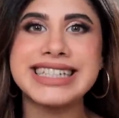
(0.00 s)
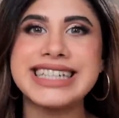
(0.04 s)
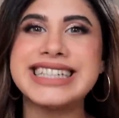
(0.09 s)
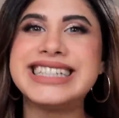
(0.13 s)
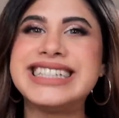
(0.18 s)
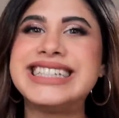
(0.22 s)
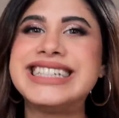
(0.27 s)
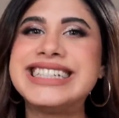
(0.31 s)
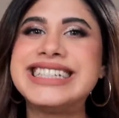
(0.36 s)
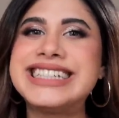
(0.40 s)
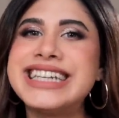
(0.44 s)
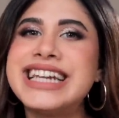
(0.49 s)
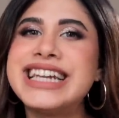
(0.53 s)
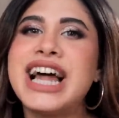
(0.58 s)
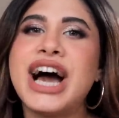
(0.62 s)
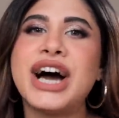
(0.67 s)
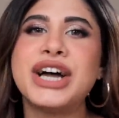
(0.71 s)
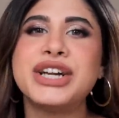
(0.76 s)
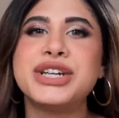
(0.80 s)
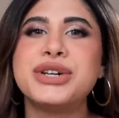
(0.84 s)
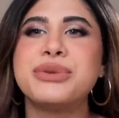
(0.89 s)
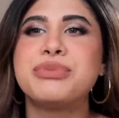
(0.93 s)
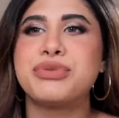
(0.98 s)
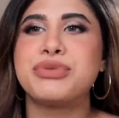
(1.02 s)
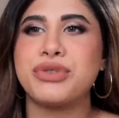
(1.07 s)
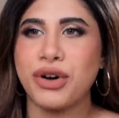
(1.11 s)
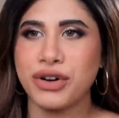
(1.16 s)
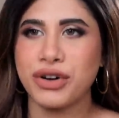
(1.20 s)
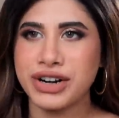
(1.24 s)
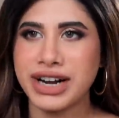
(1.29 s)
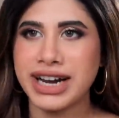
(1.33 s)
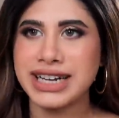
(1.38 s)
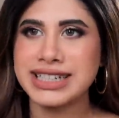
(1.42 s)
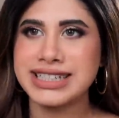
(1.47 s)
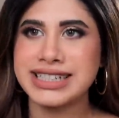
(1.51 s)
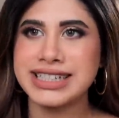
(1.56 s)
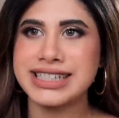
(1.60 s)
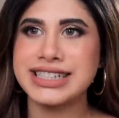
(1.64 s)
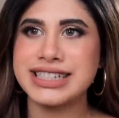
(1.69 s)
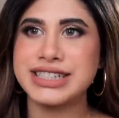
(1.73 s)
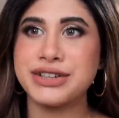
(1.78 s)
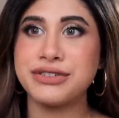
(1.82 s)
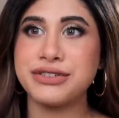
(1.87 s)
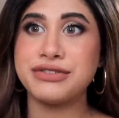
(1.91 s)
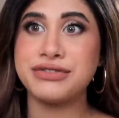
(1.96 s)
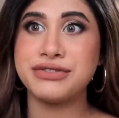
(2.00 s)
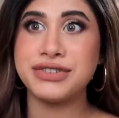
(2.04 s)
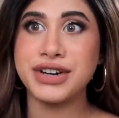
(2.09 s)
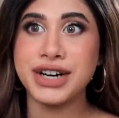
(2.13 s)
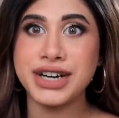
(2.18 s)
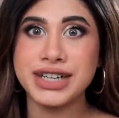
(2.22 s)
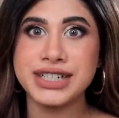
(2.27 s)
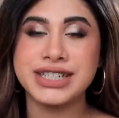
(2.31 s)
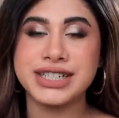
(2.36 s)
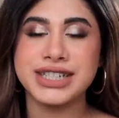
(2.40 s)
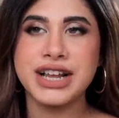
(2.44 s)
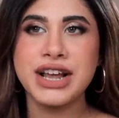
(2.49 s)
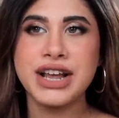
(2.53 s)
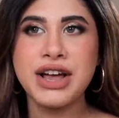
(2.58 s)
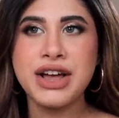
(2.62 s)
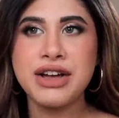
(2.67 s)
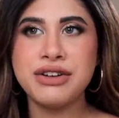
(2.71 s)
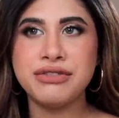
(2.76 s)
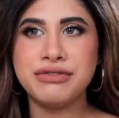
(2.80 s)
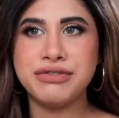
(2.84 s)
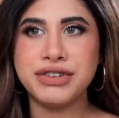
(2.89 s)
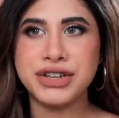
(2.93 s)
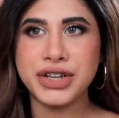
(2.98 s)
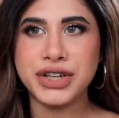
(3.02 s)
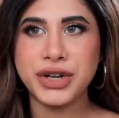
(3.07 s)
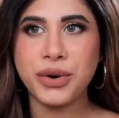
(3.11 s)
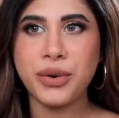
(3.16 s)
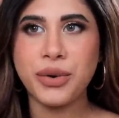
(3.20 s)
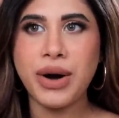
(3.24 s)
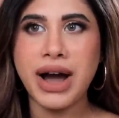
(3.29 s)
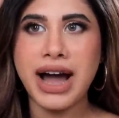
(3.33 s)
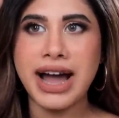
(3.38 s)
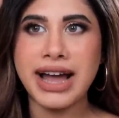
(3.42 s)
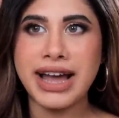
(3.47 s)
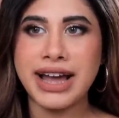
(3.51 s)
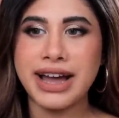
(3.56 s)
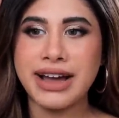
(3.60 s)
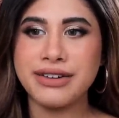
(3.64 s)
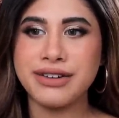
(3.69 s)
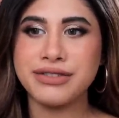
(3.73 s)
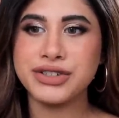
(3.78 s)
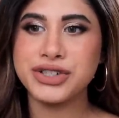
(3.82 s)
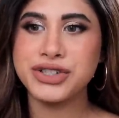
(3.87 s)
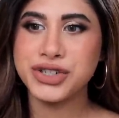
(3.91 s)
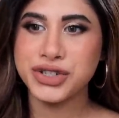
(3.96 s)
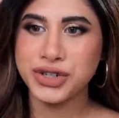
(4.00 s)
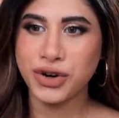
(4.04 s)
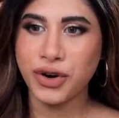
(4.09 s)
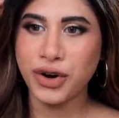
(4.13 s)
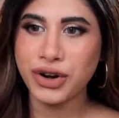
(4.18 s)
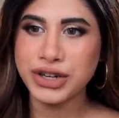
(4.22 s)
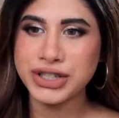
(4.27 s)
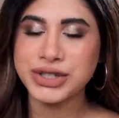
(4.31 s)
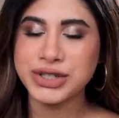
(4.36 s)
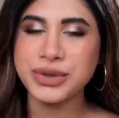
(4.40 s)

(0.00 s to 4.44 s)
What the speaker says: It's still under progress. This is the first video I have shot.